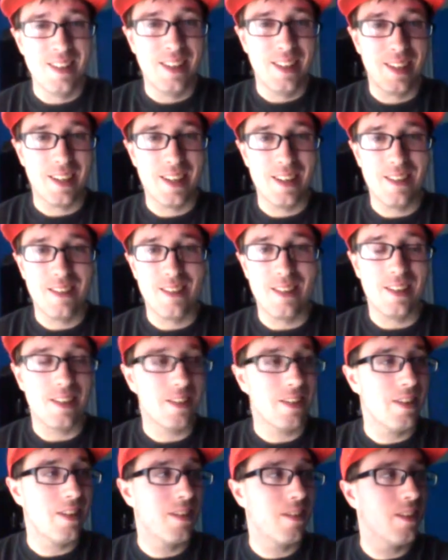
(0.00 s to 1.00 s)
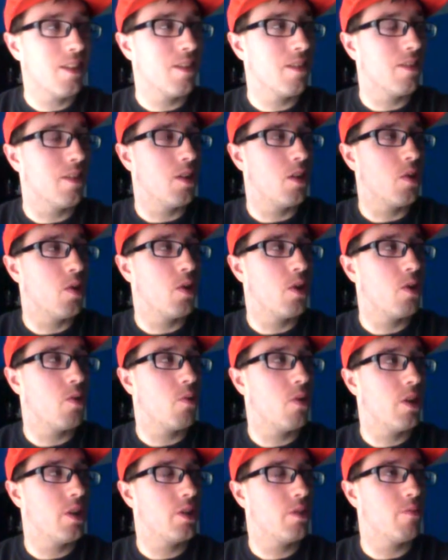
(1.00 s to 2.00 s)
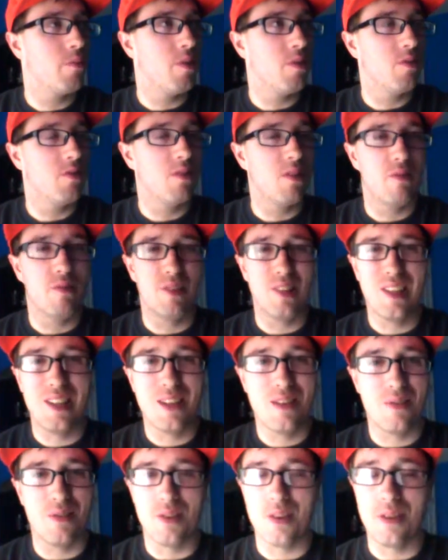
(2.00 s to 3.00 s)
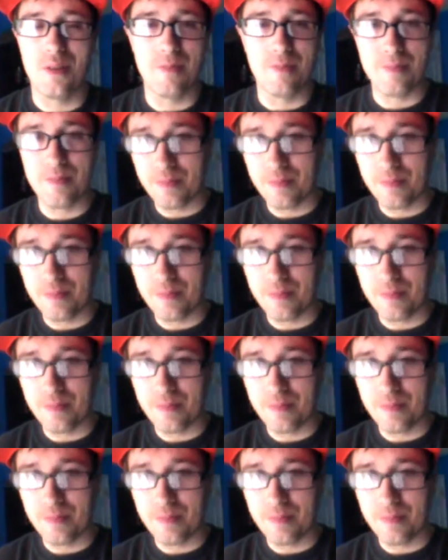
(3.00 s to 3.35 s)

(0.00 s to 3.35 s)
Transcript: I guess so, because I don't know. I watch most of it. I don't know.